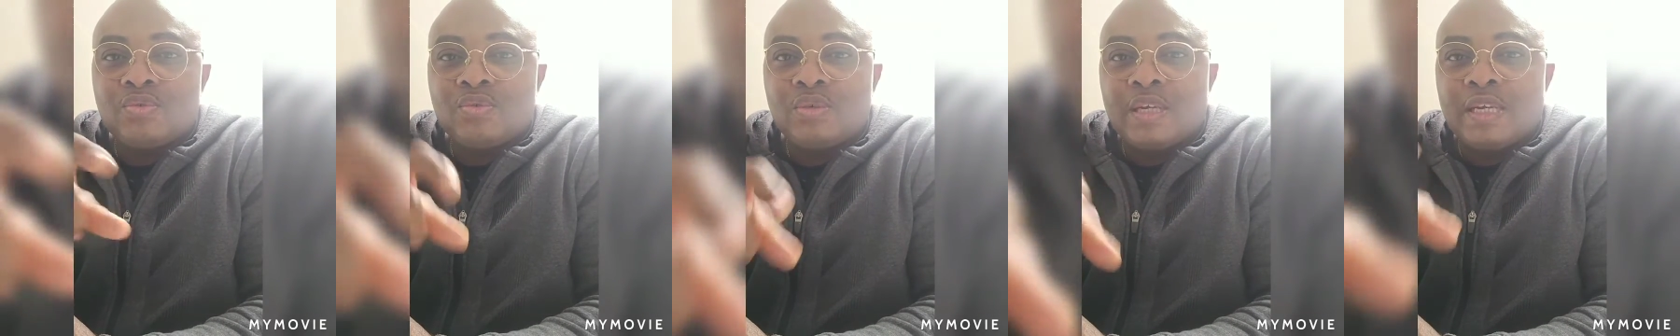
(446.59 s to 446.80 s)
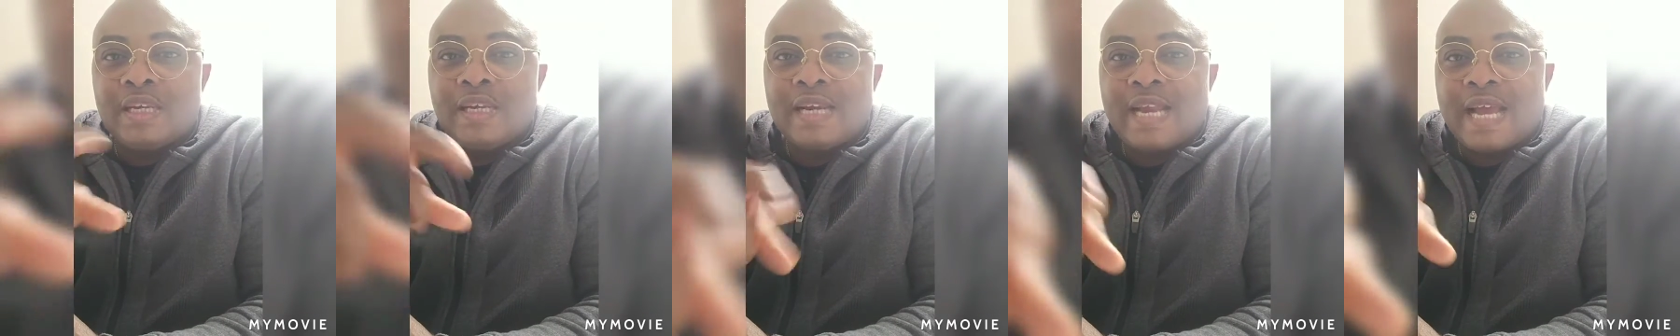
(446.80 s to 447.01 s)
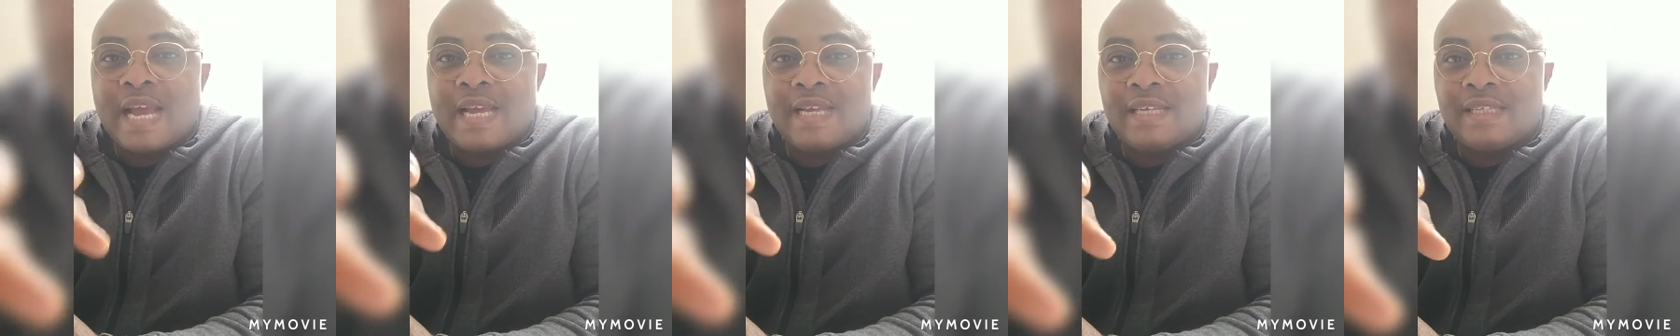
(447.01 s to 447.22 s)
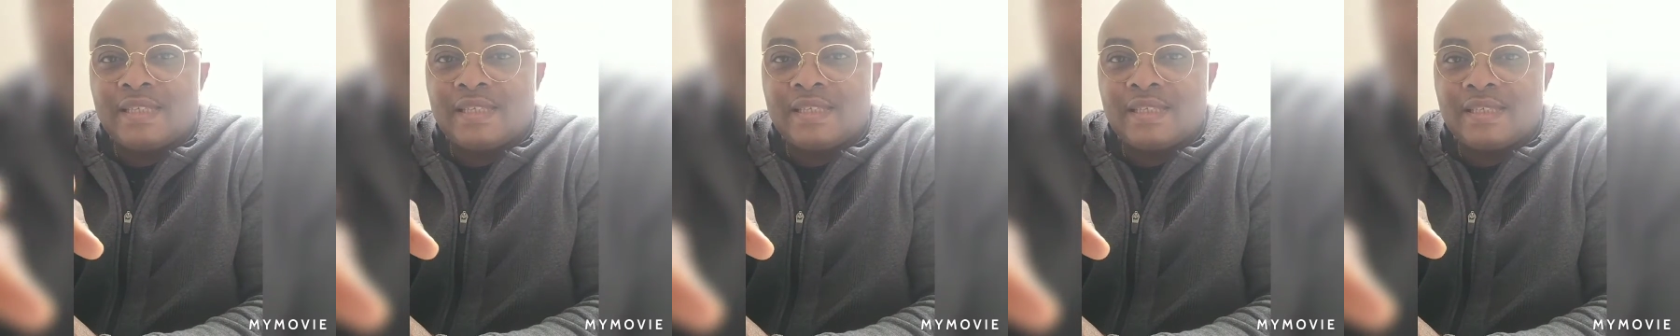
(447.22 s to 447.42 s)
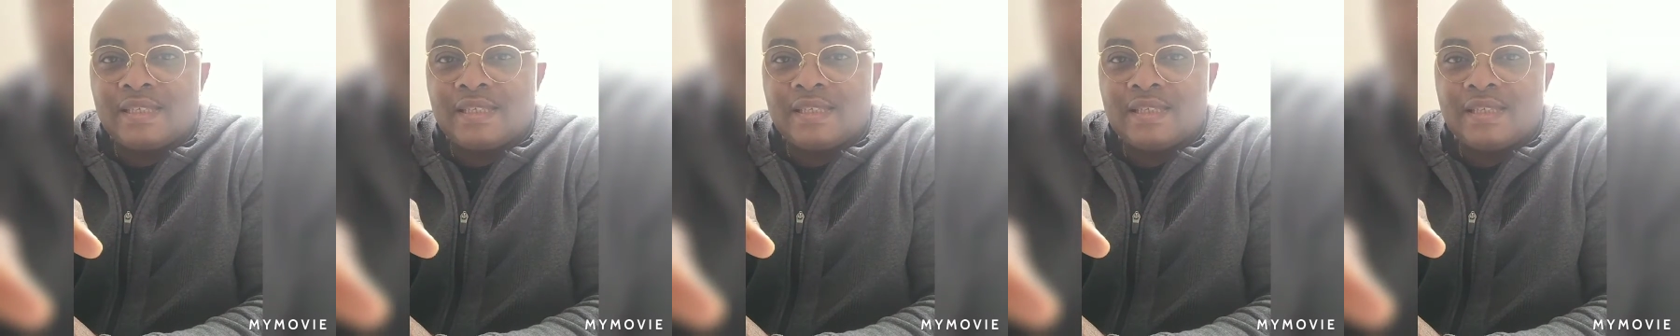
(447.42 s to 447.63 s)

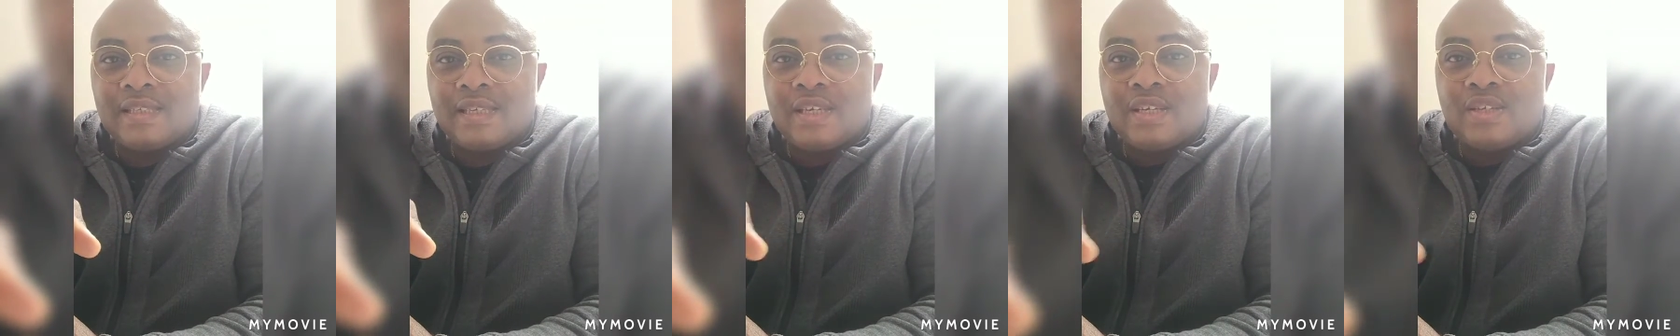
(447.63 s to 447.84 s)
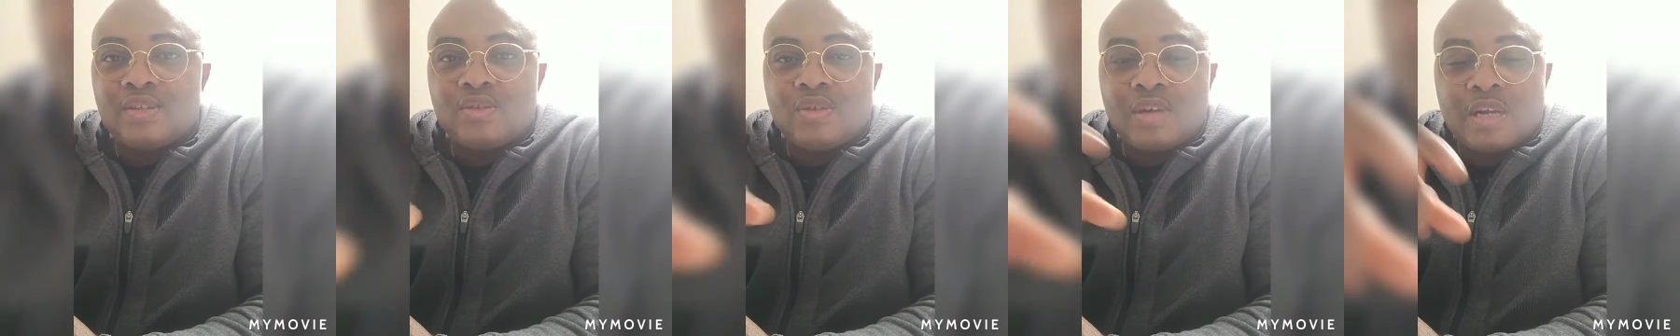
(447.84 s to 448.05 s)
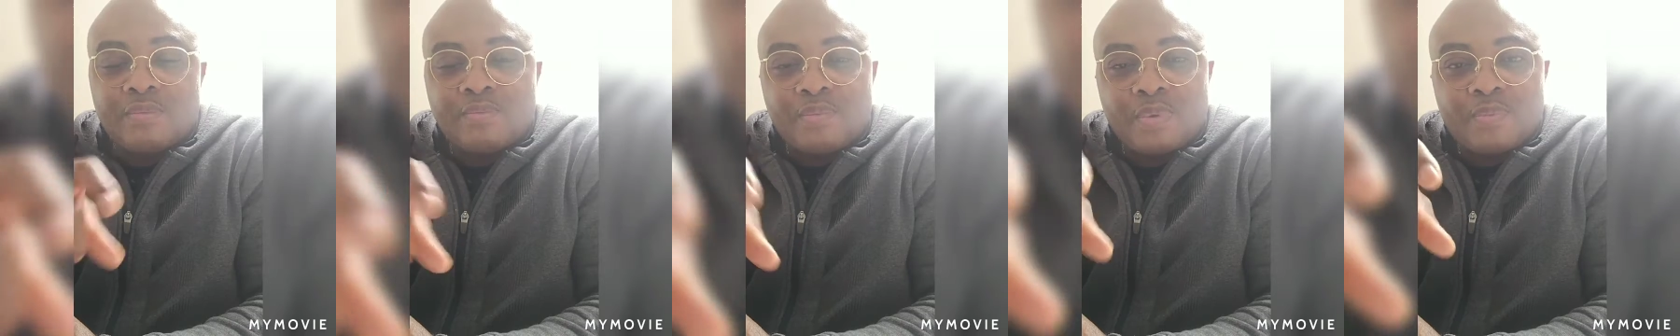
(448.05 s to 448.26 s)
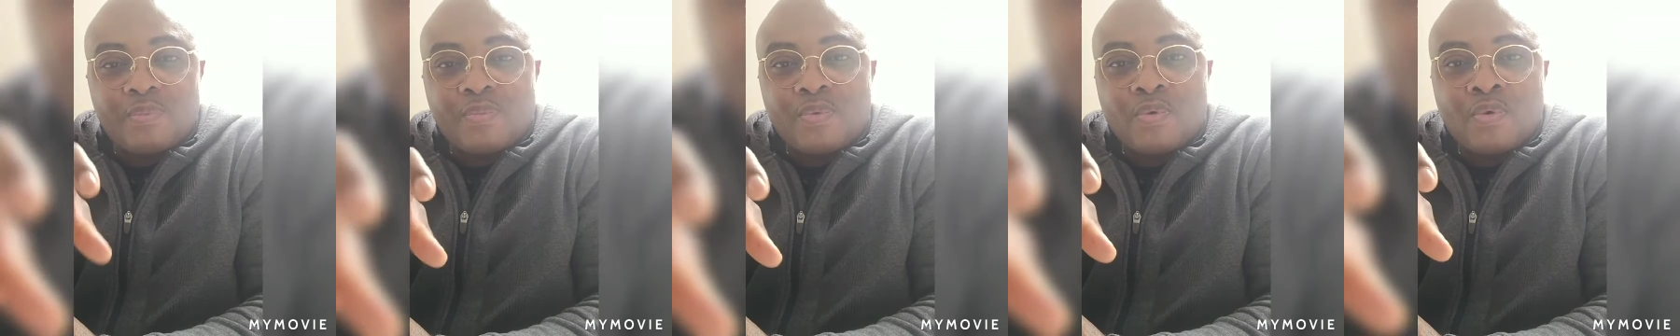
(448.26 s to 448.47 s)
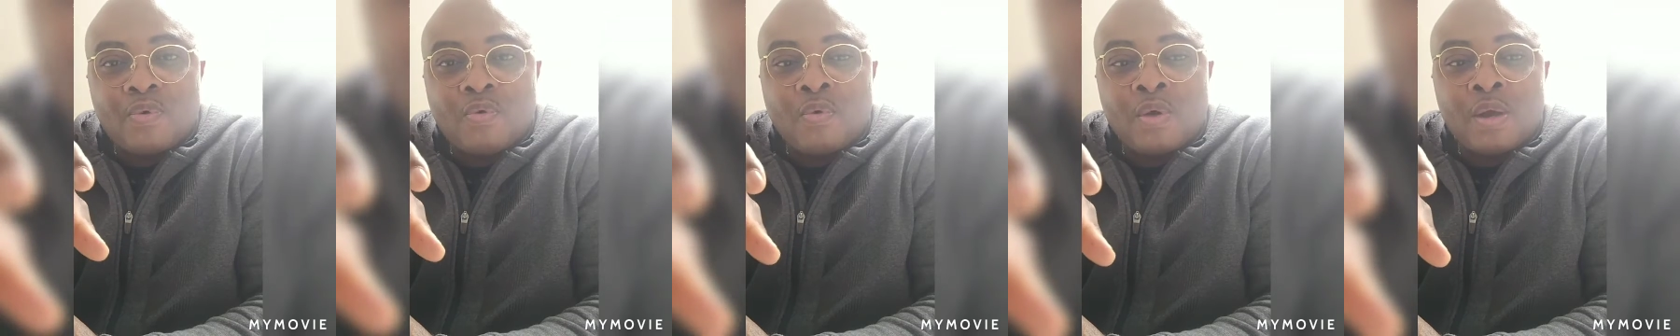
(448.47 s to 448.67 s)
ignite, so that
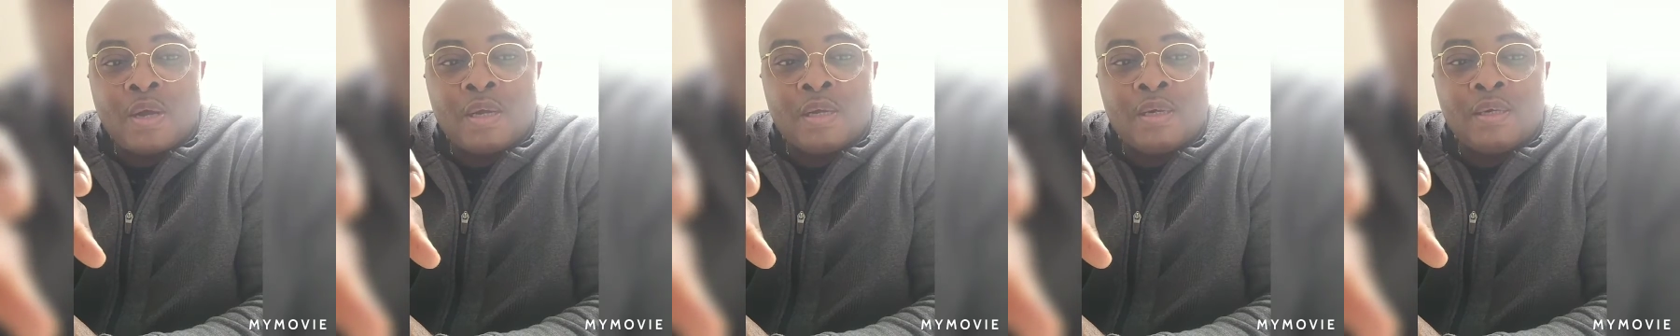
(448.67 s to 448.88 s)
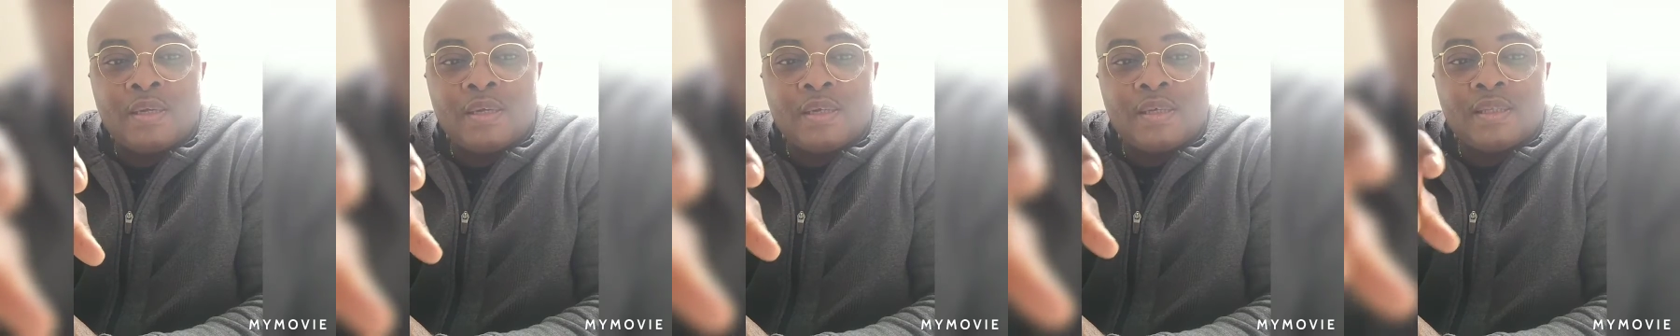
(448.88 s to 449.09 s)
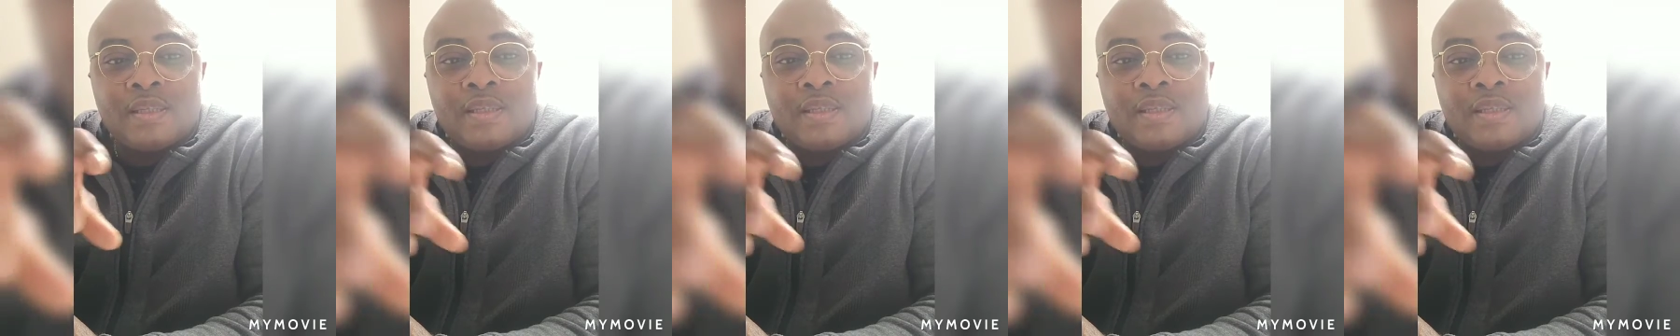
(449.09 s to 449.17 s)
people will